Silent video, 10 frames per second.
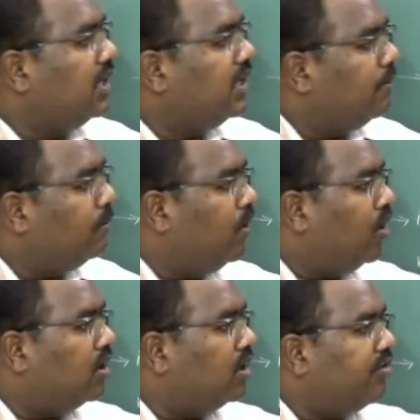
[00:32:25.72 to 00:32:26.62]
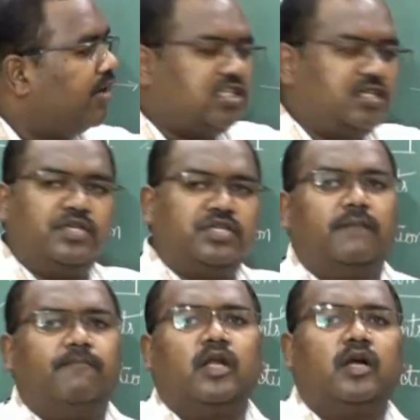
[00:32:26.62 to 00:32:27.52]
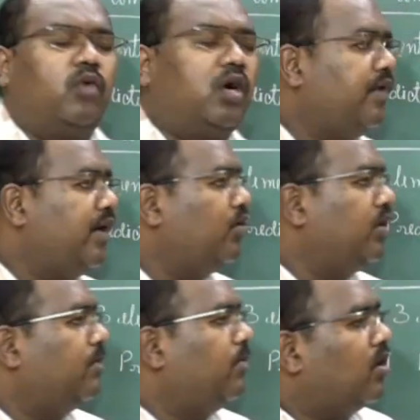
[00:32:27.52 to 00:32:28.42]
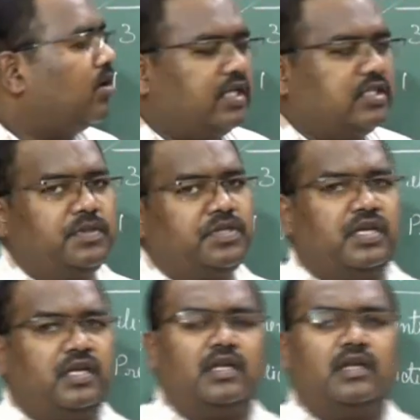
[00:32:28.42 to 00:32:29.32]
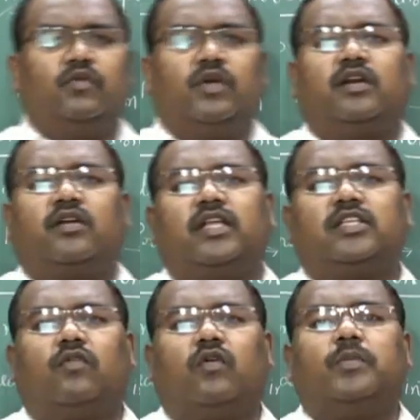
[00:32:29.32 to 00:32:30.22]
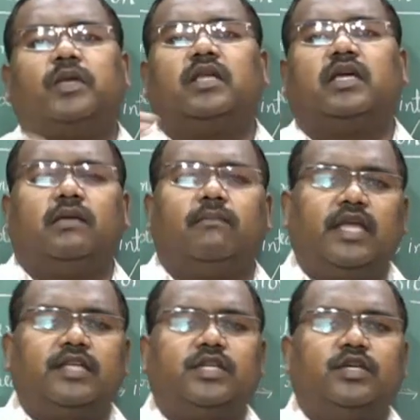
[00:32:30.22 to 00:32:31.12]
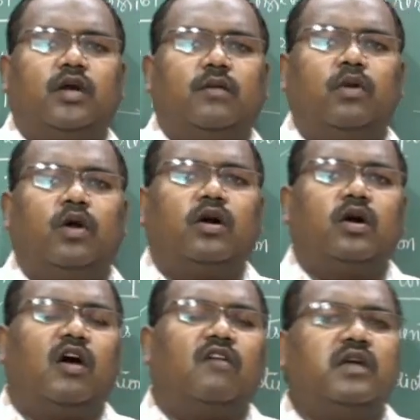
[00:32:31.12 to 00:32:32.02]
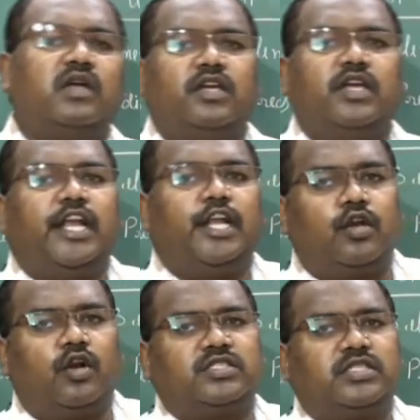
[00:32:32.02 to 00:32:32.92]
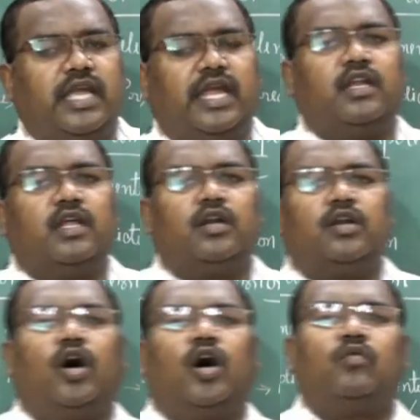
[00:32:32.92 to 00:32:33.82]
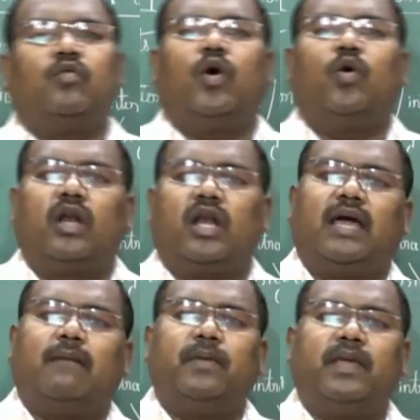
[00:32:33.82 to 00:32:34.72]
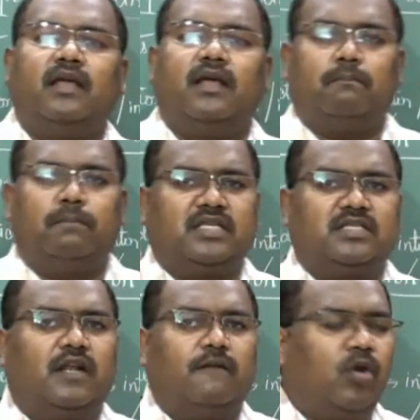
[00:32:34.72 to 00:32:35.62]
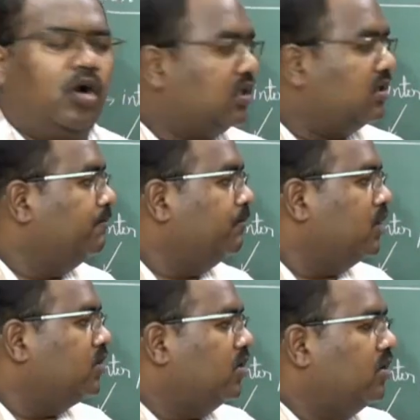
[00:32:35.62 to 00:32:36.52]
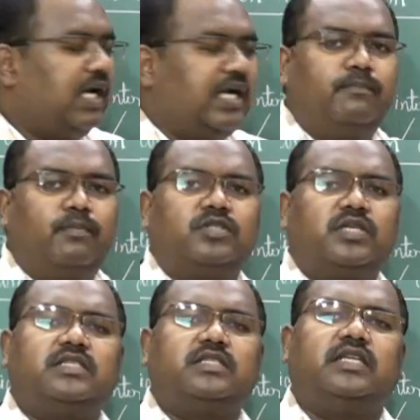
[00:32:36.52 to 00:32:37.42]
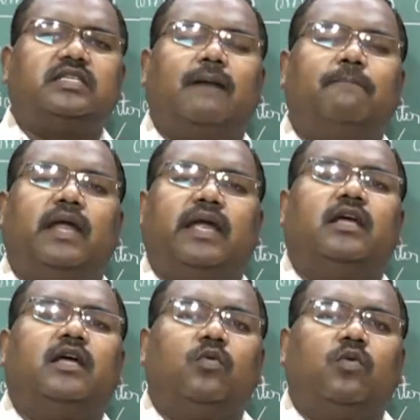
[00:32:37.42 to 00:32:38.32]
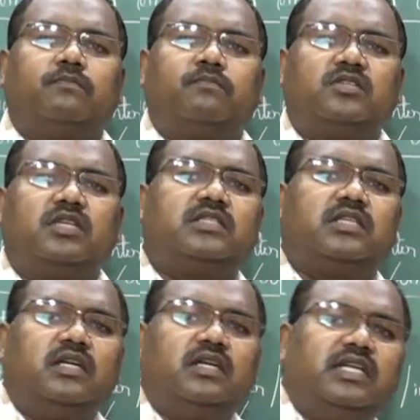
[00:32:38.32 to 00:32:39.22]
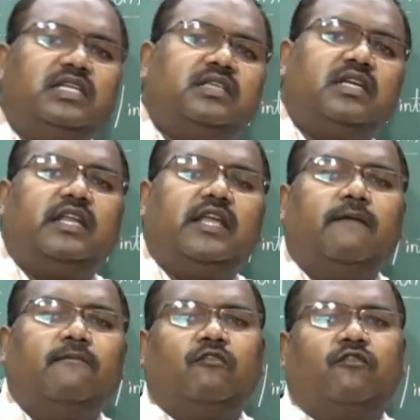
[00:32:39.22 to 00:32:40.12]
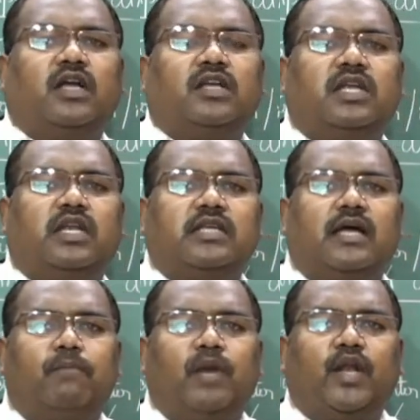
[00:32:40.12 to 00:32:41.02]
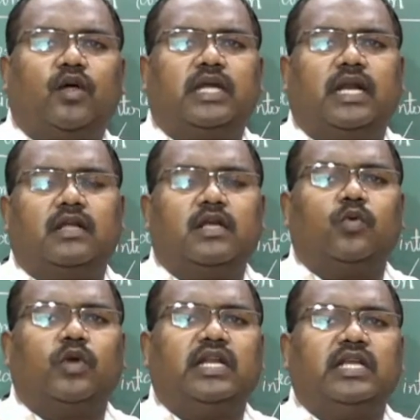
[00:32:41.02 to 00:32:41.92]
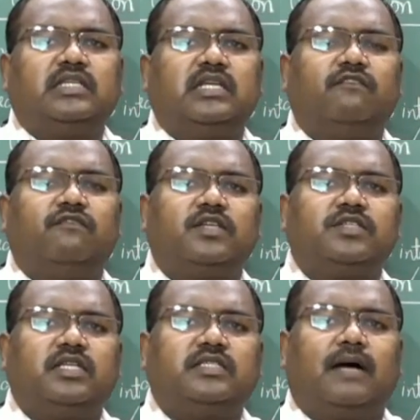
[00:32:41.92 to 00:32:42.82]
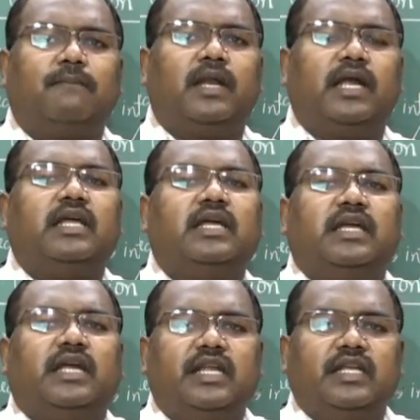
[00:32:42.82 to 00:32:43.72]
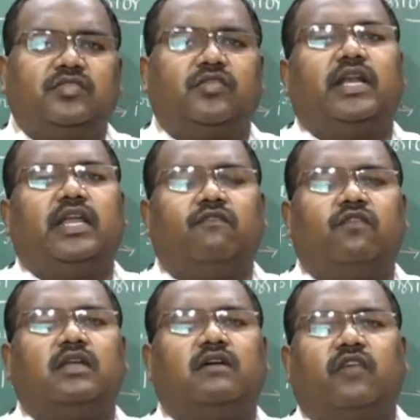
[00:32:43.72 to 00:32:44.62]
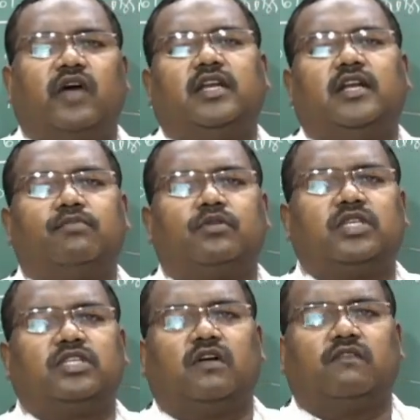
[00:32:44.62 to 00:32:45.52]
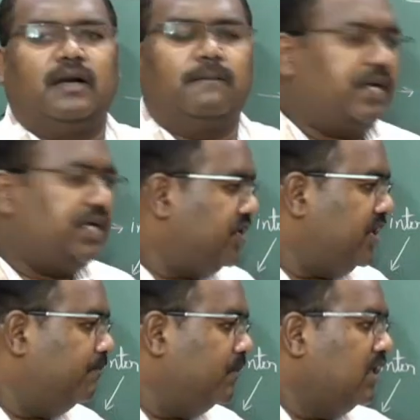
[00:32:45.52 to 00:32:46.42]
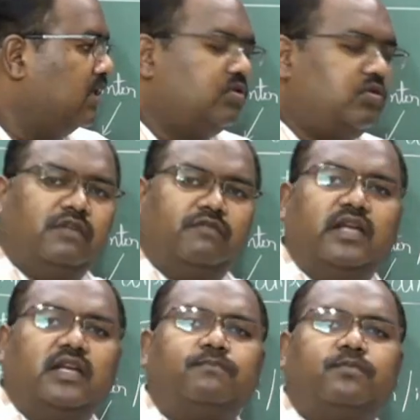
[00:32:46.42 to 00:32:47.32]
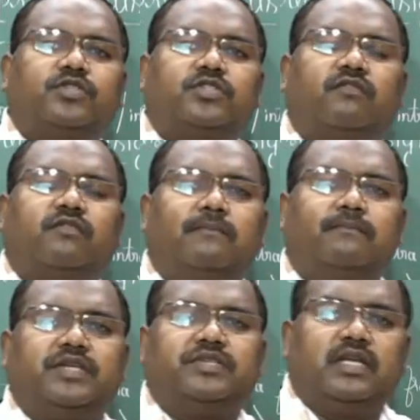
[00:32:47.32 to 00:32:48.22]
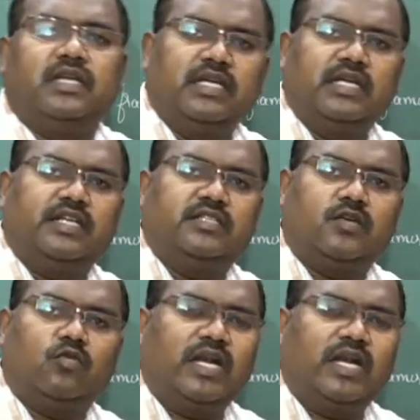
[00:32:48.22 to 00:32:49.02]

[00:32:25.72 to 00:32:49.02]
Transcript: the block transmission. What we do in the block transmission, we are transforming the image into a block of 8 cross 8 non-overlapping pixel blocks. So that process is applied. What process? DCT function is applied on that. When DCT function is applied, it is ready for the final process of compression. So in the final process of compression, it is a